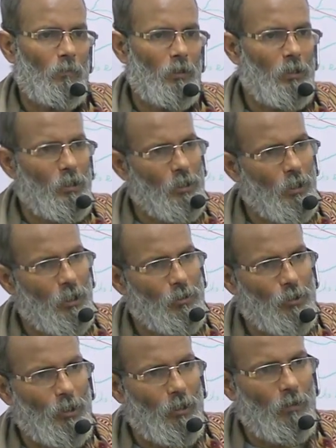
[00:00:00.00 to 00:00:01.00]
This is
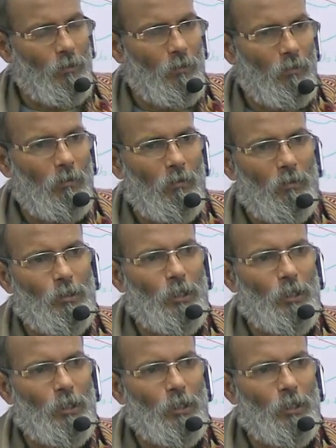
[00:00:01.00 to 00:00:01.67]
stage 3.